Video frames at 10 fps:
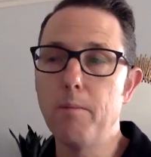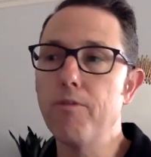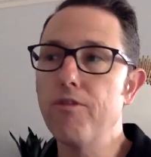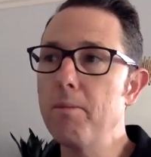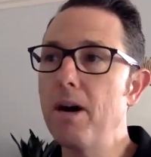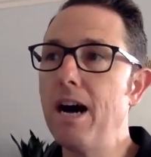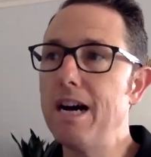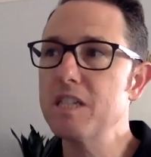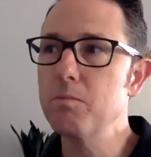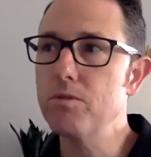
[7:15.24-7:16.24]
from a
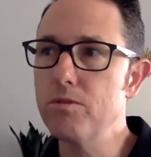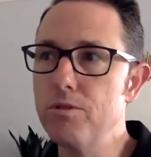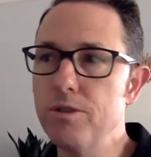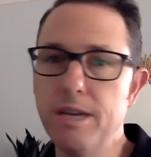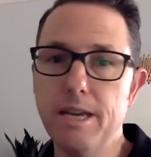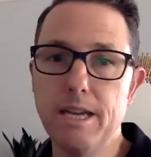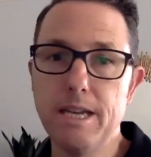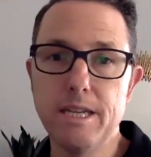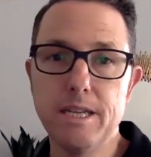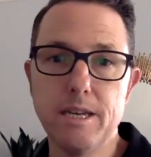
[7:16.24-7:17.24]
hospital
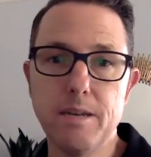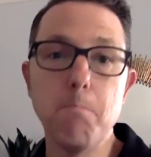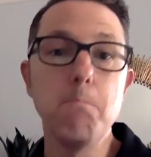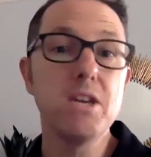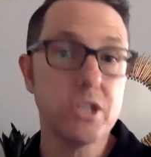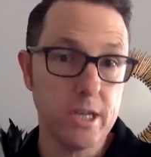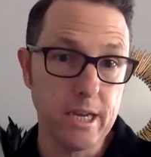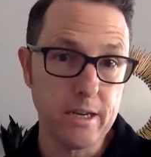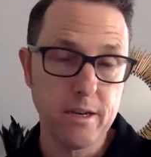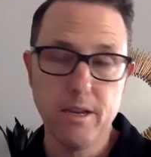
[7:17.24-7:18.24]
in
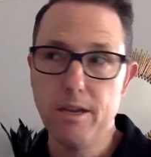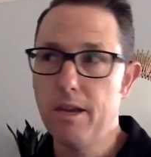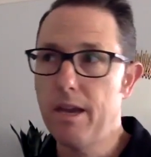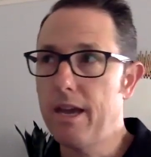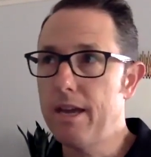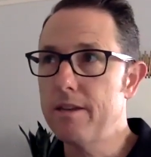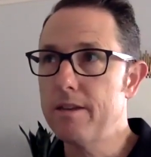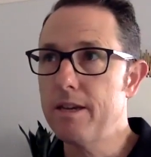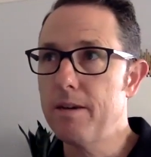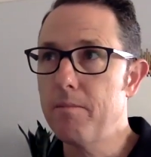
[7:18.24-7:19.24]
Michigan. And
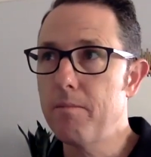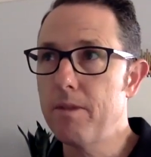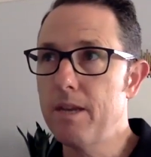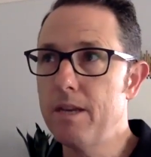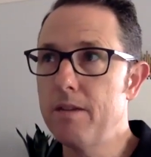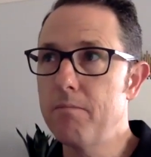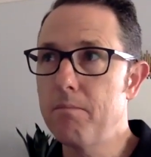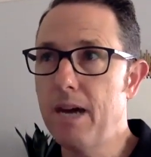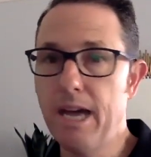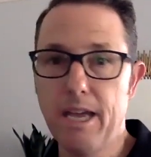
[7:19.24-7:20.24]
in
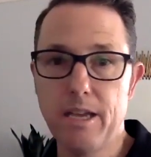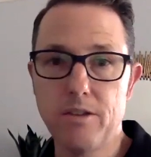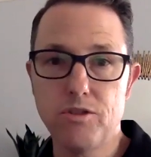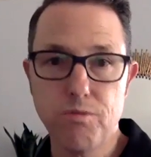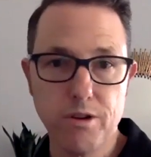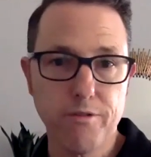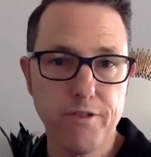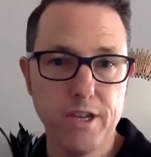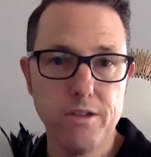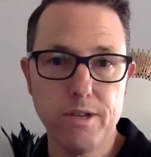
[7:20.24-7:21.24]
my Twitter
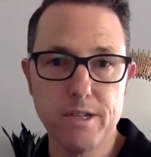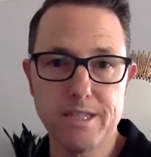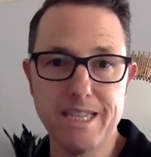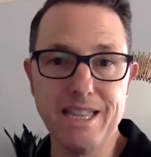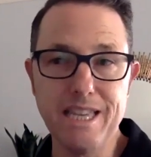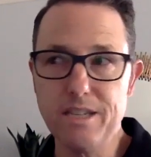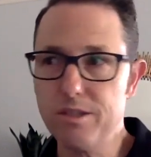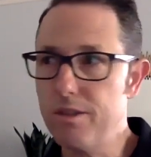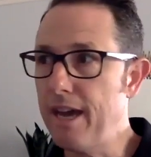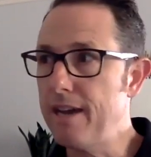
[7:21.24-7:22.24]
feed, you can see links
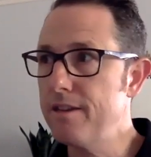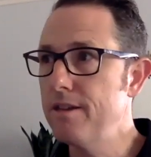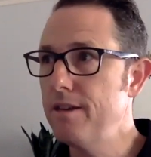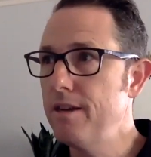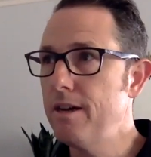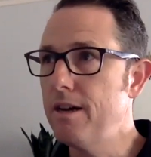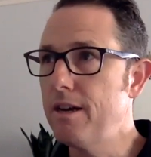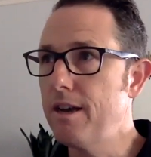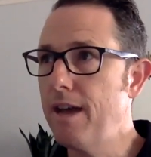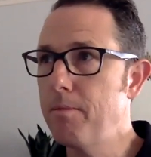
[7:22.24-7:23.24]
to that.
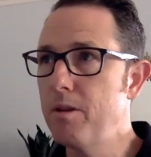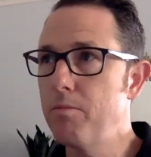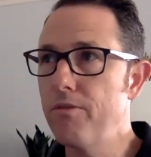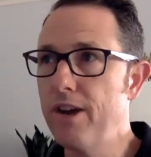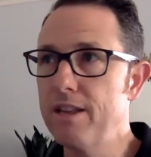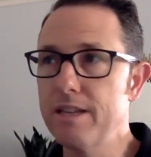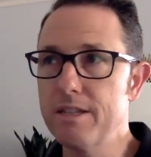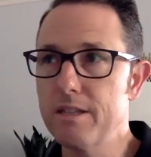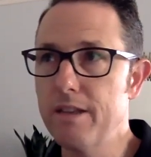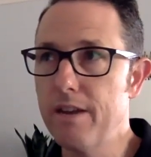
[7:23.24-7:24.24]
I'm happy to provide links
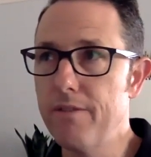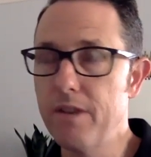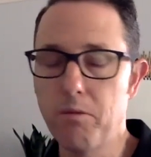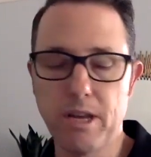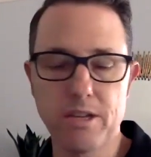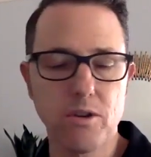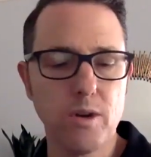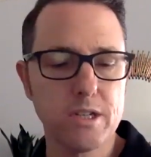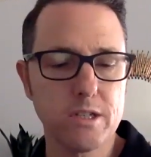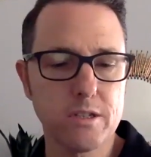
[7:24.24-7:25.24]
to that if anyone has
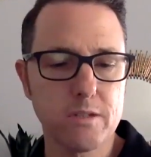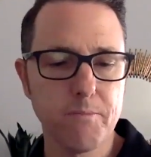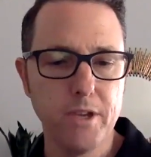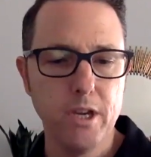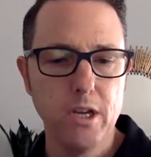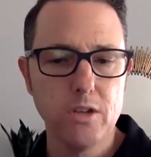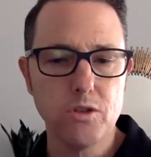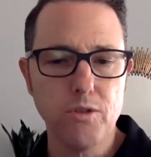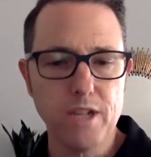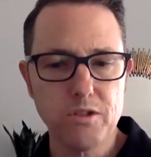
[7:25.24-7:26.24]
questions.
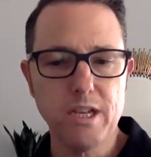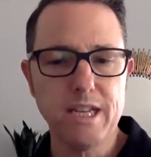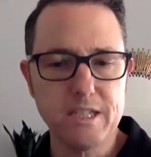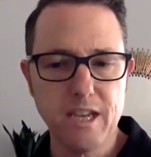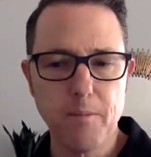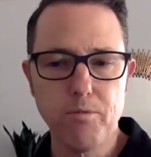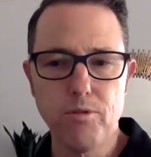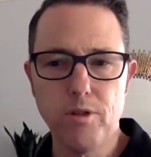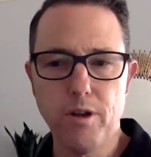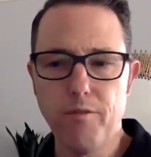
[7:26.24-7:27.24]
So that's an
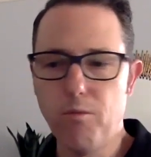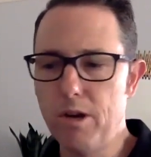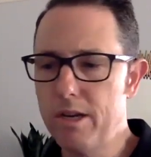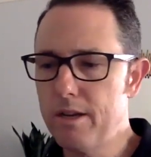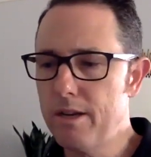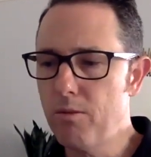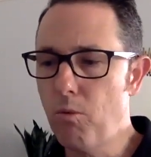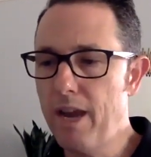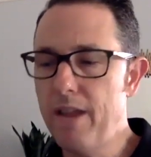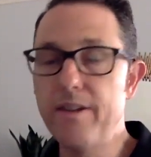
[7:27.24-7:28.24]
example of one
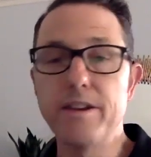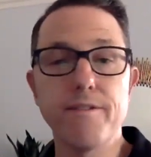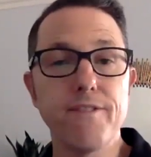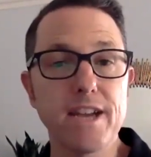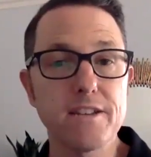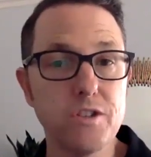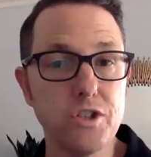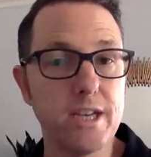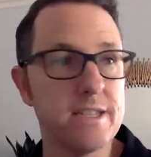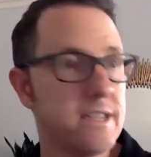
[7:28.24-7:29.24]
way that it affects the
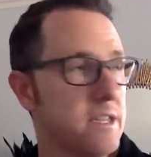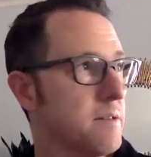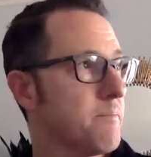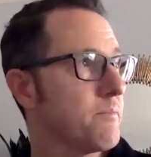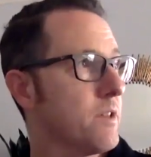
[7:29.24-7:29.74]
GI system.